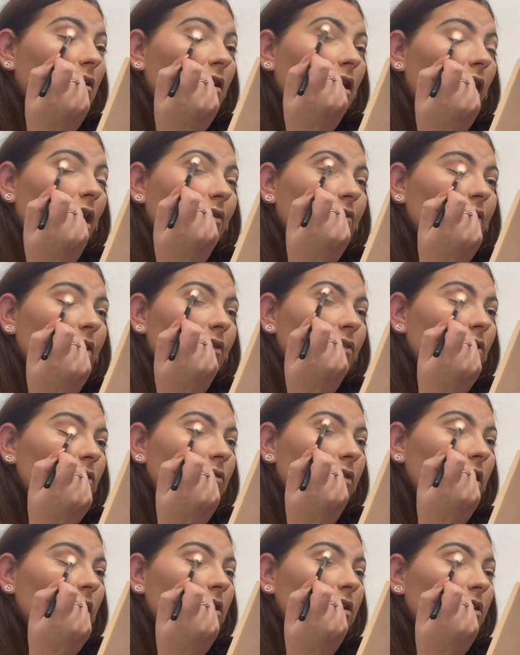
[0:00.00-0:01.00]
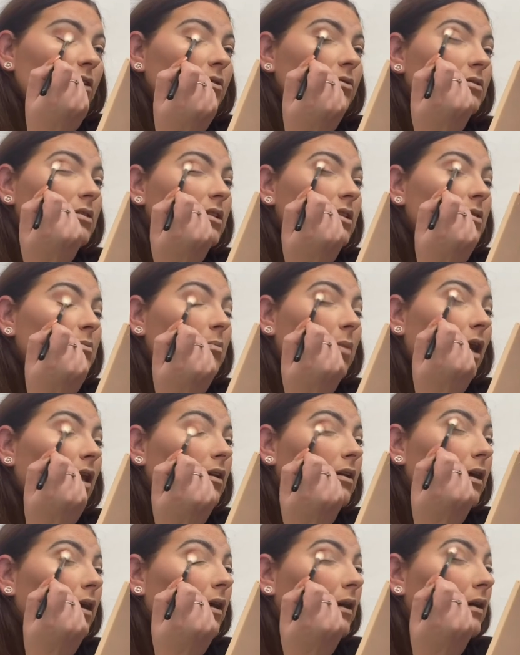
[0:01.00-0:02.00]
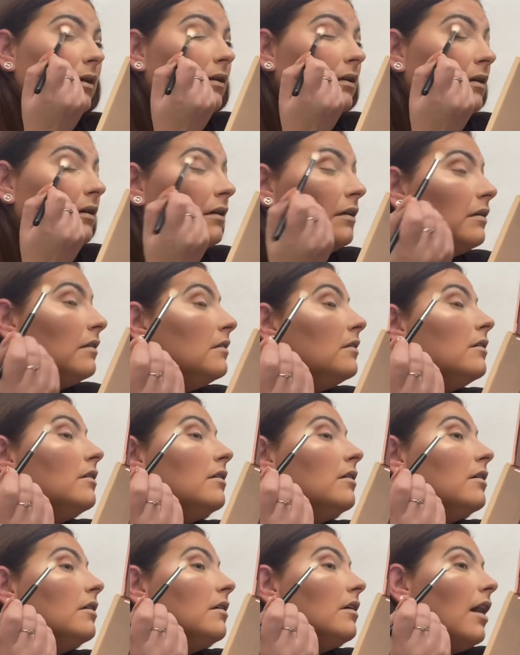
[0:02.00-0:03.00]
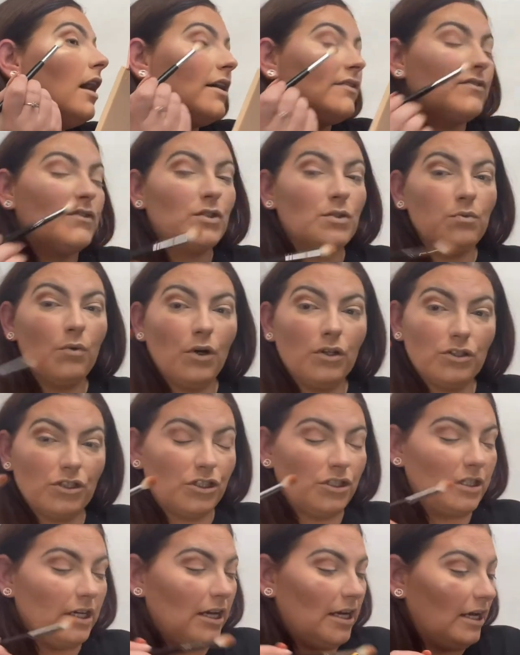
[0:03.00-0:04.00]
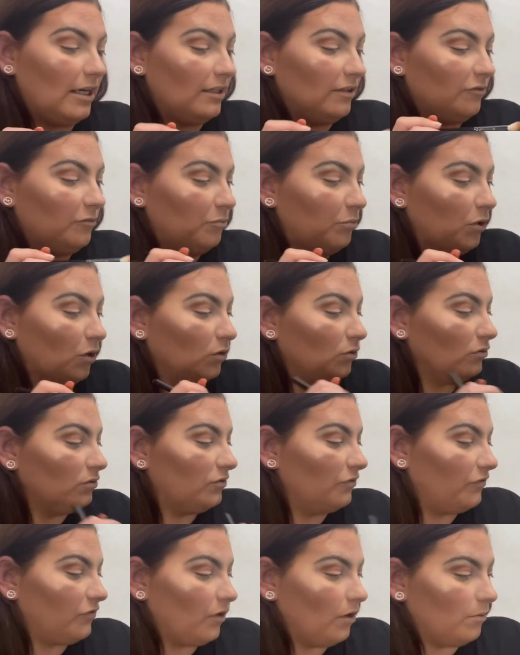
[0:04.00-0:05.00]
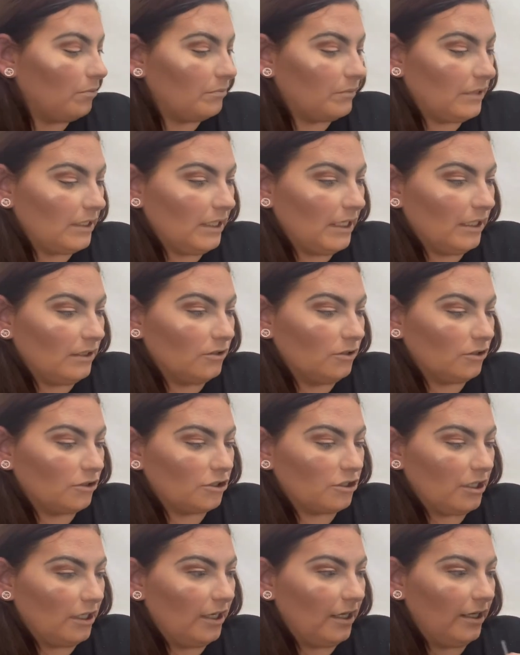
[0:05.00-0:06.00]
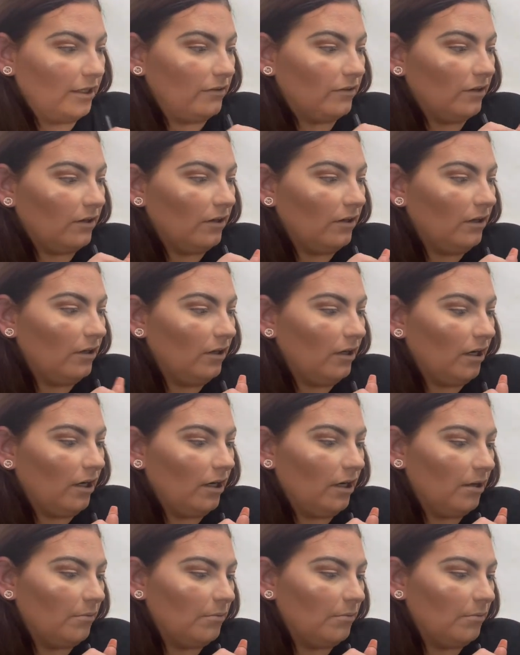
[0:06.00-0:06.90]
I've never really used this palette. I've swatched it and I've pulled from the yellow shade. And